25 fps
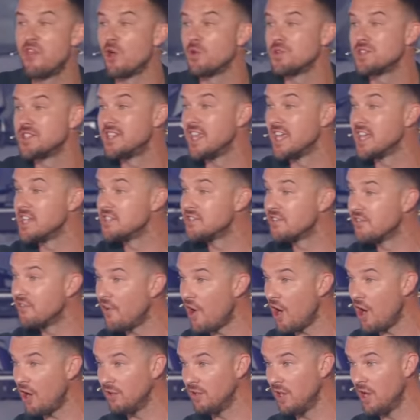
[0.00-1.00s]
those things
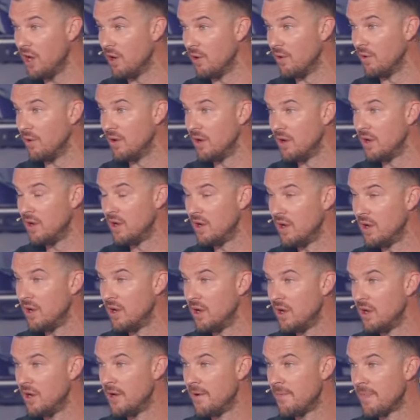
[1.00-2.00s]
follow.
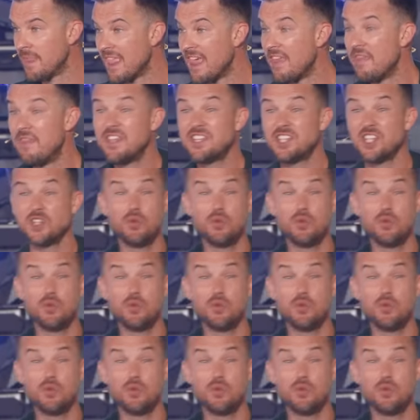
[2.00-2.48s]
This